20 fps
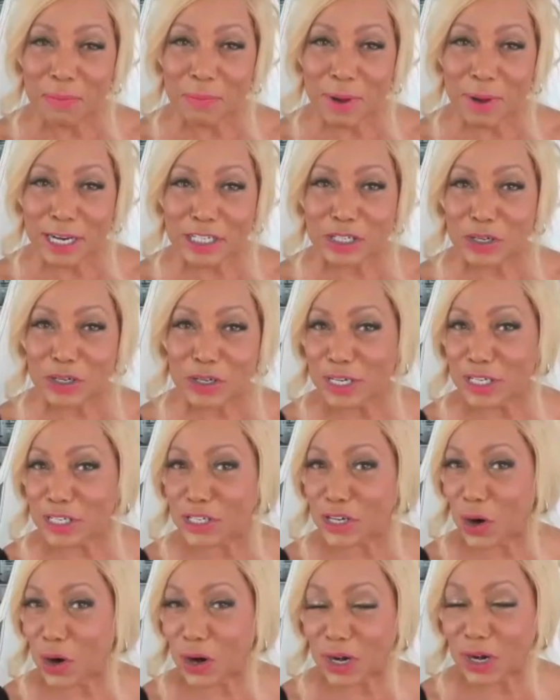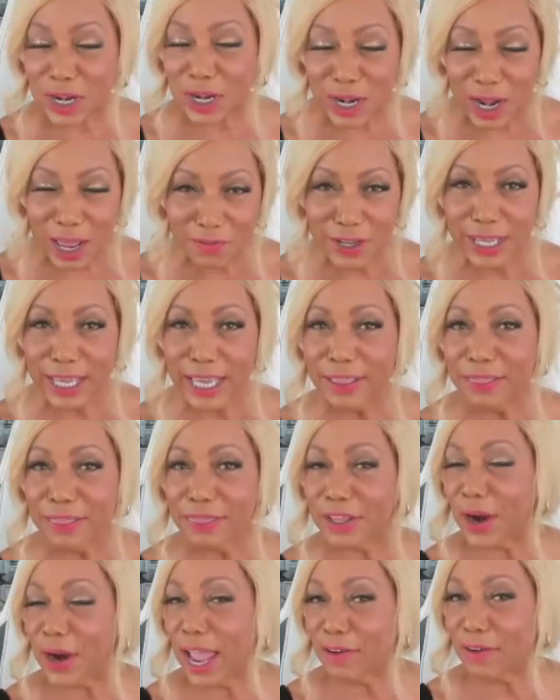My students are loving it.
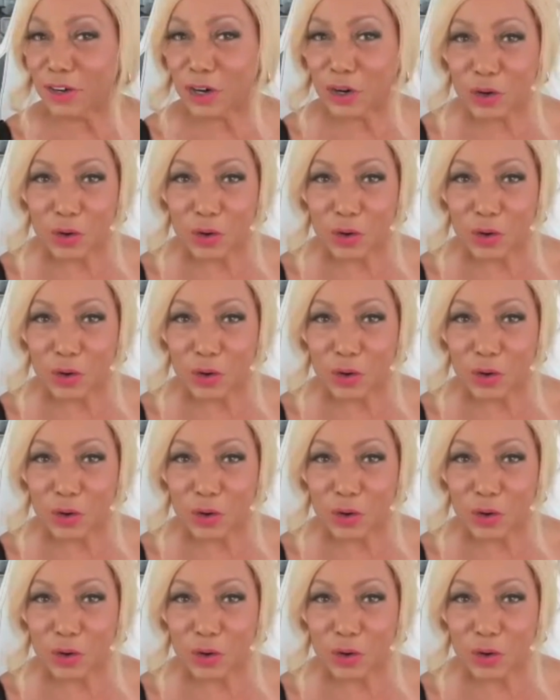They're having a